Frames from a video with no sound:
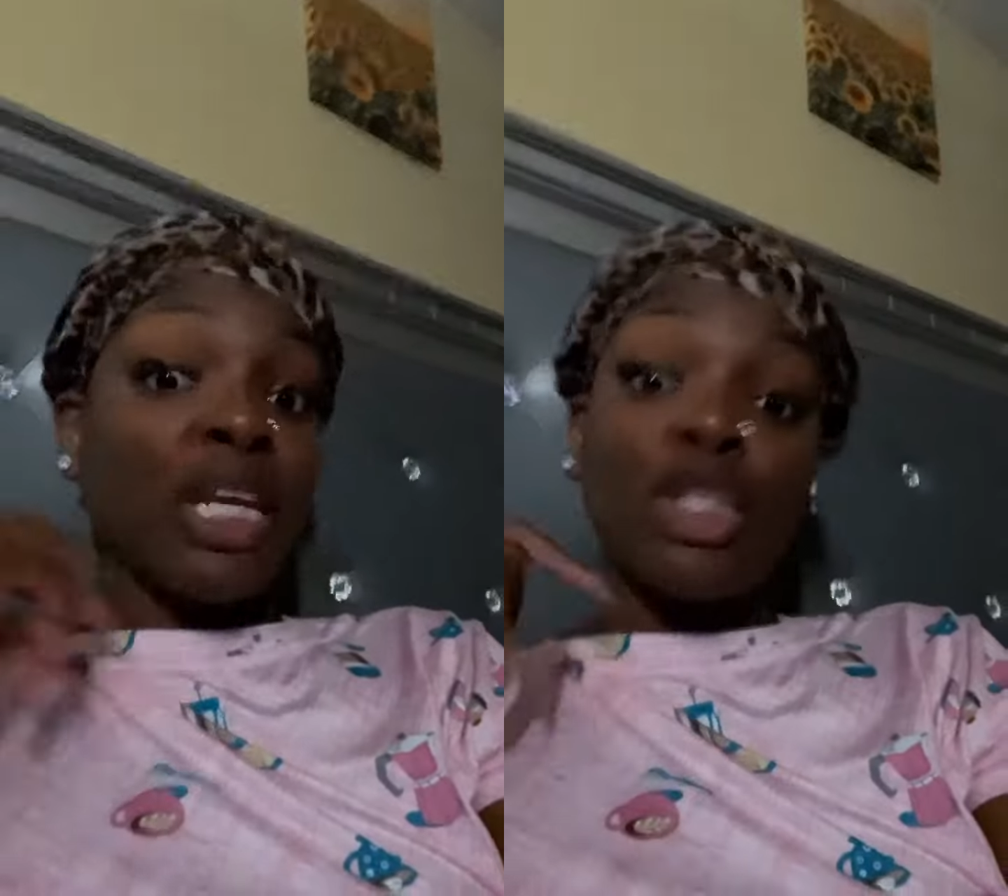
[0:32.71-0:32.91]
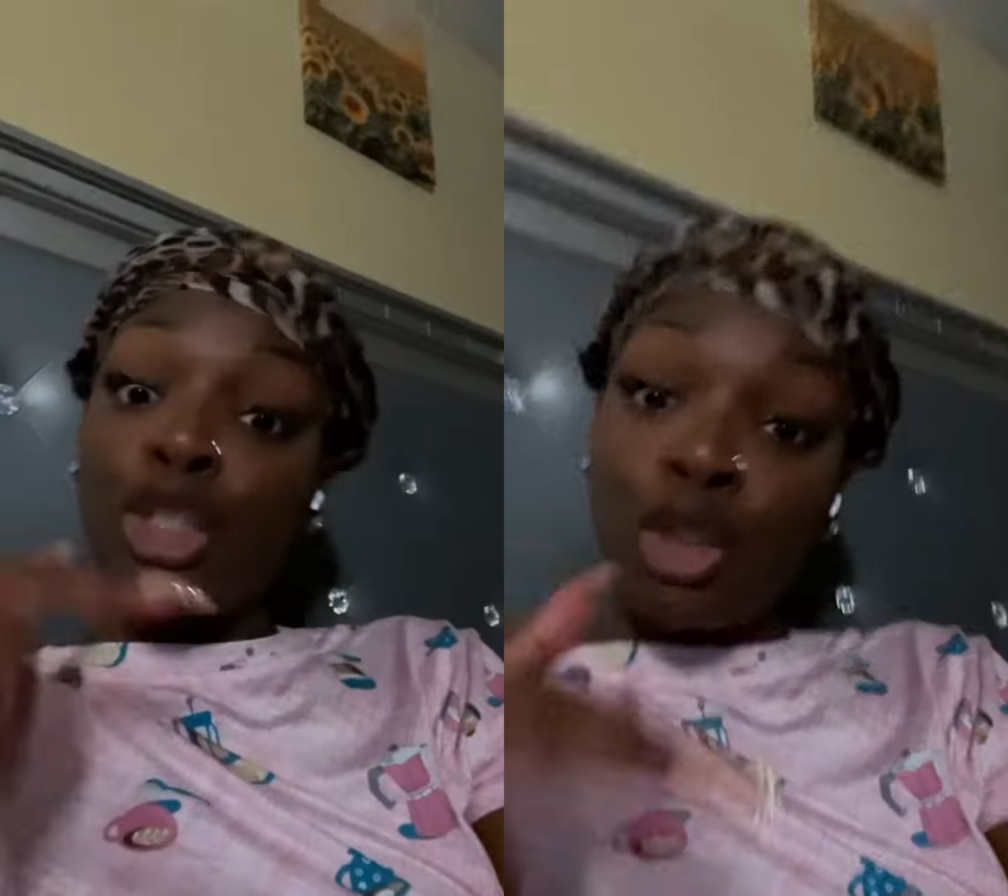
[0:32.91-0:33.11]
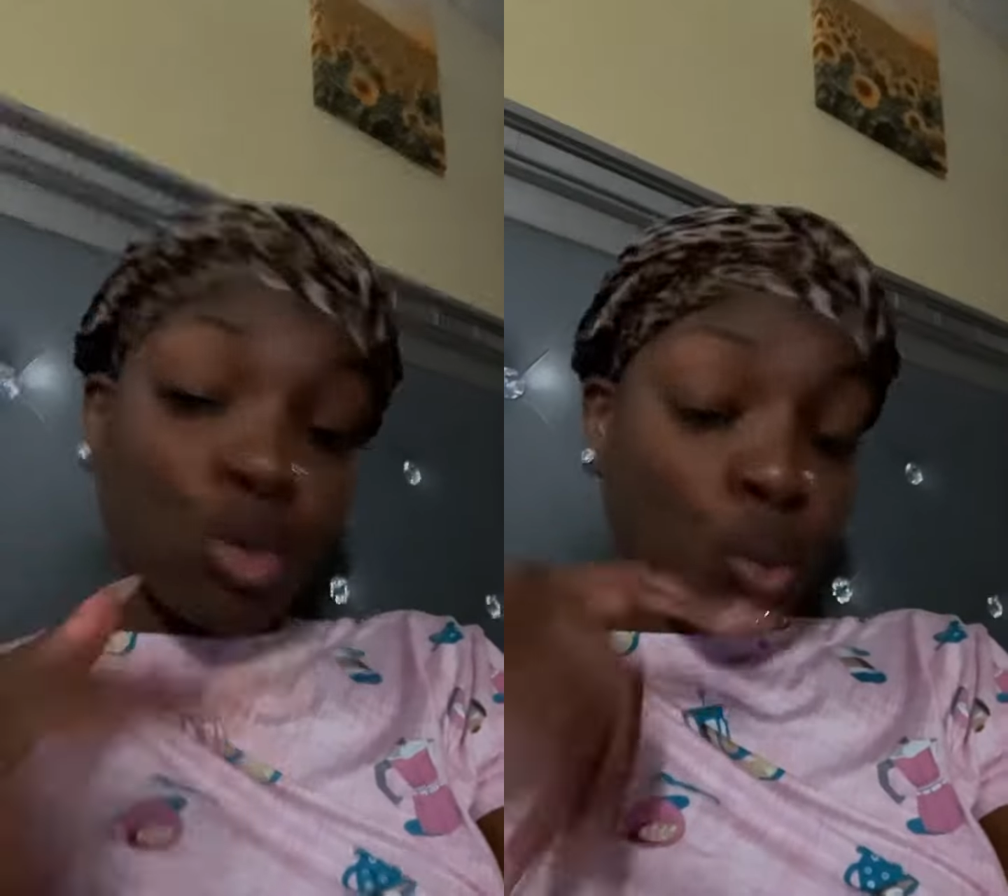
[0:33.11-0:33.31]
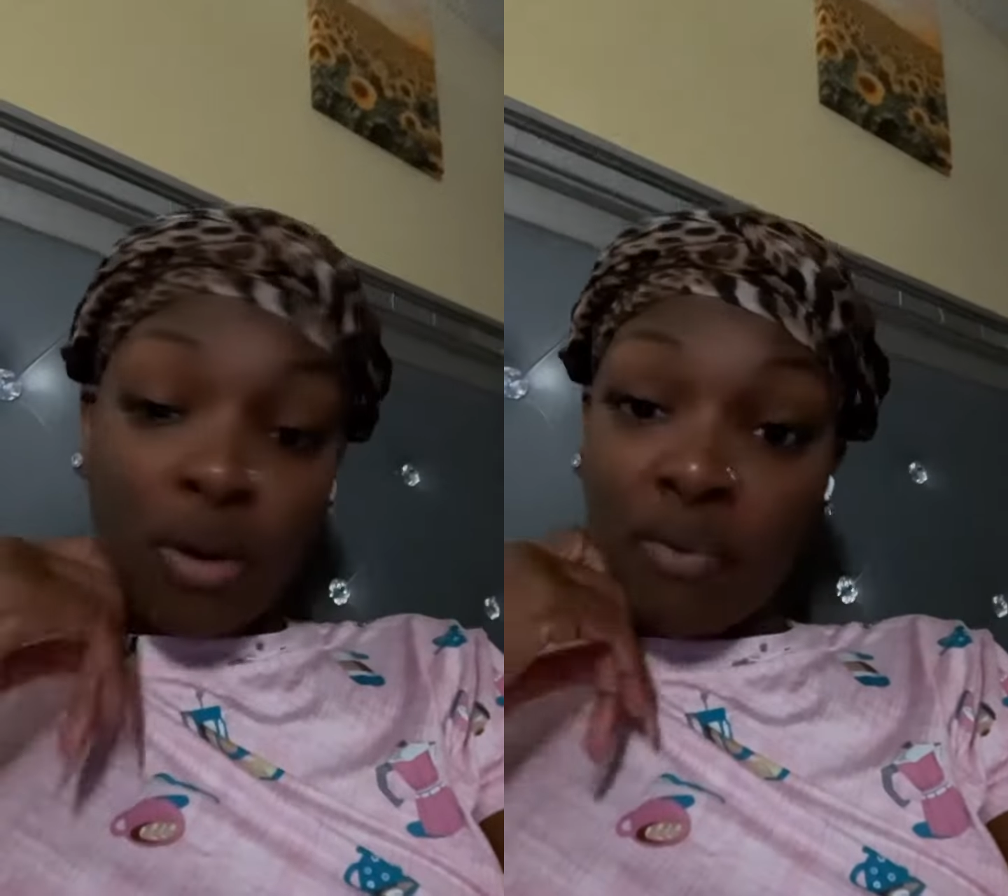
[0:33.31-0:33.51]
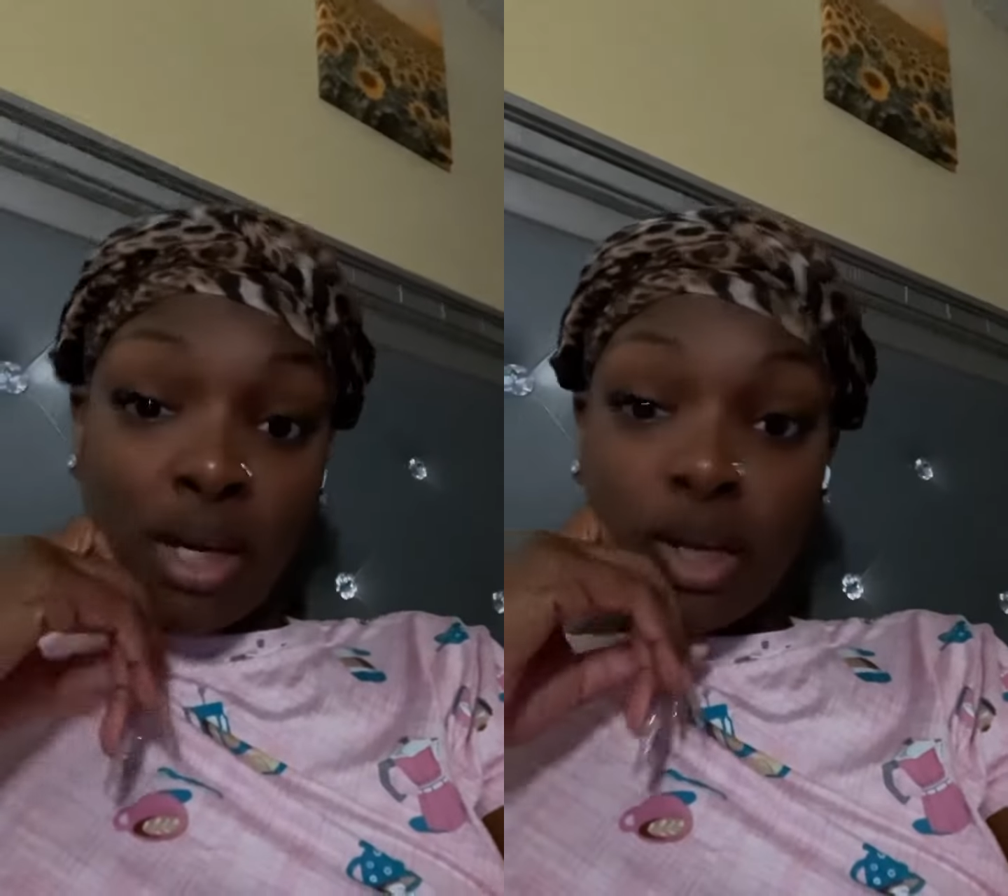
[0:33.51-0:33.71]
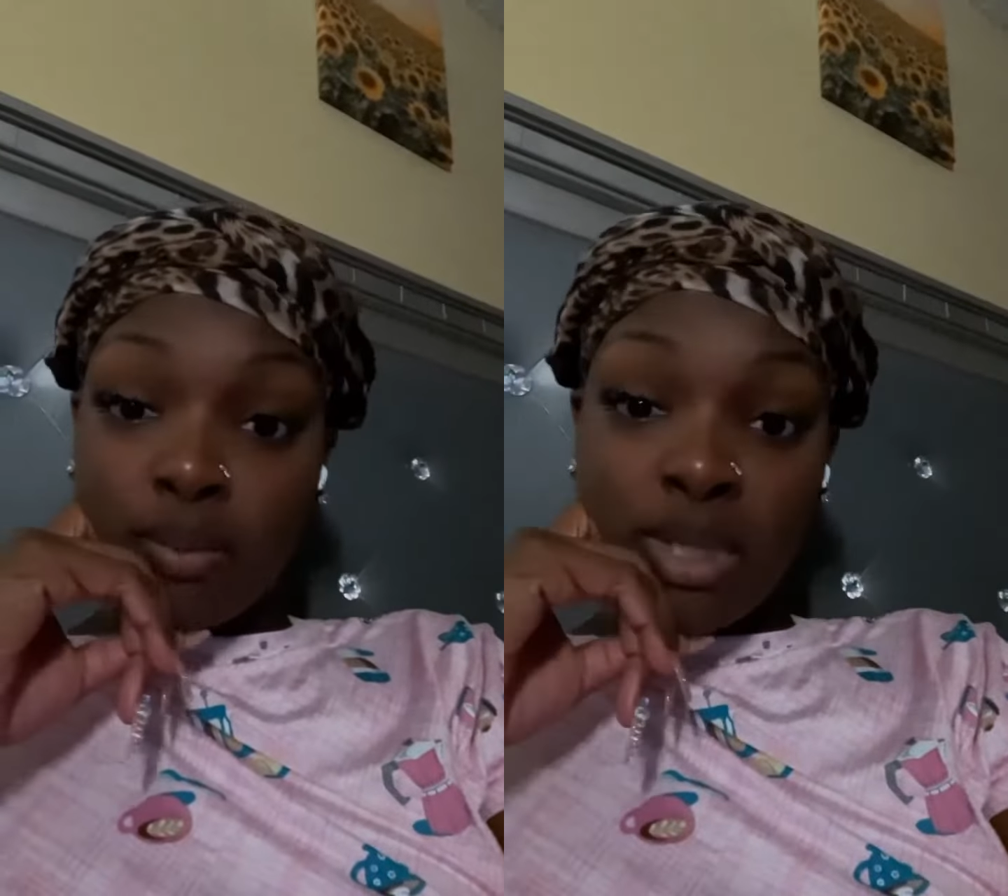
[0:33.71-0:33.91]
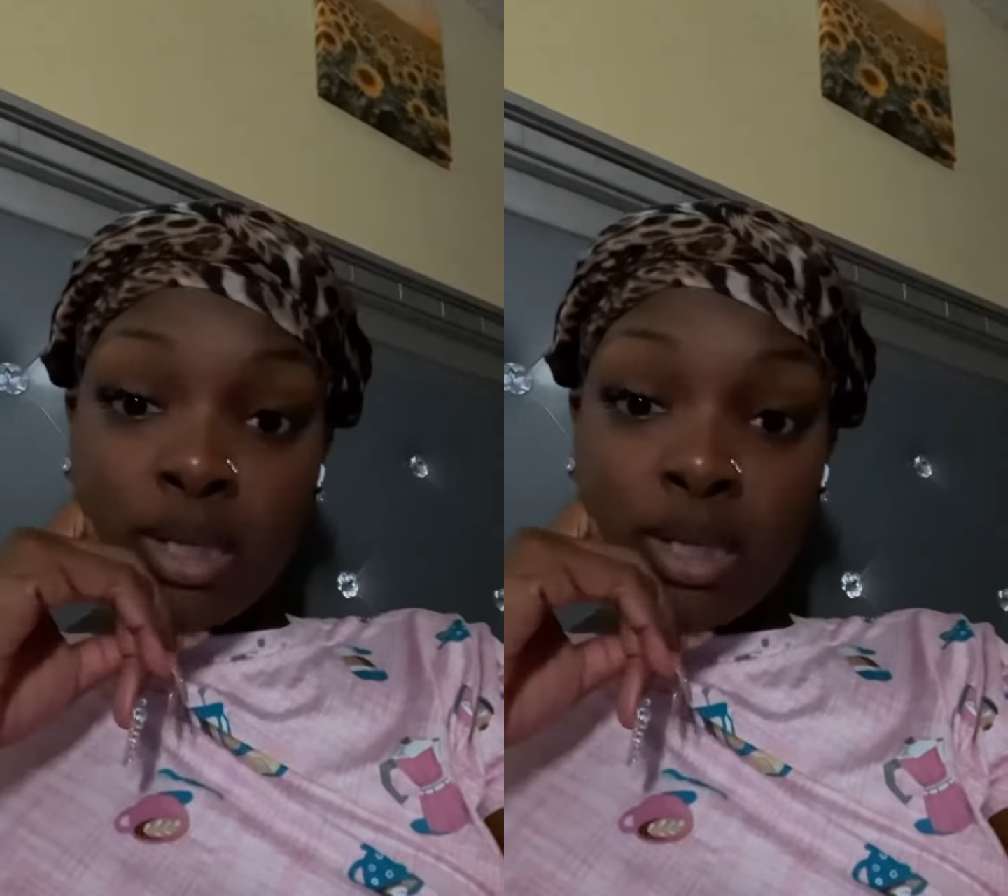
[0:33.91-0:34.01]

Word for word: and it's you doing the fuck ups.